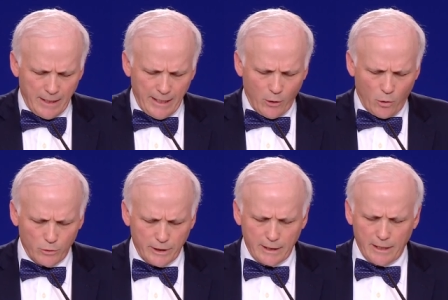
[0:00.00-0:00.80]
in
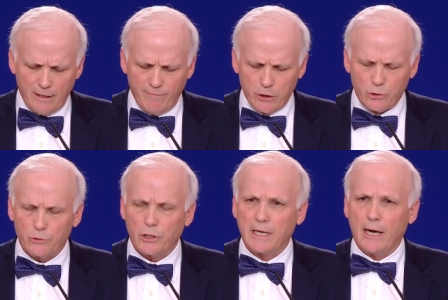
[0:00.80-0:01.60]
holding
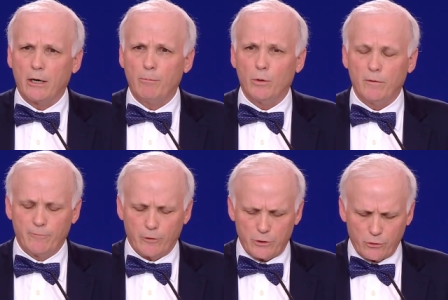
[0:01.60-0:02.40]
individuals accountable
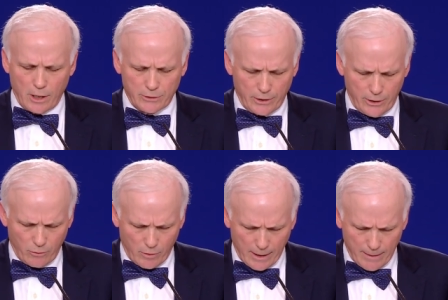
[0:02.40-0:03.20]
for atrocity
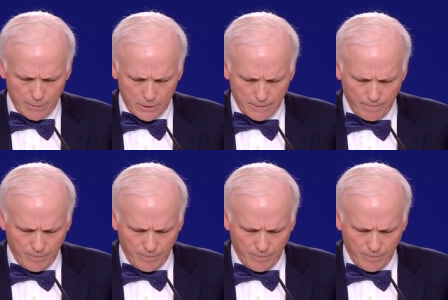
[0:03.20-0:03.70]
crimes.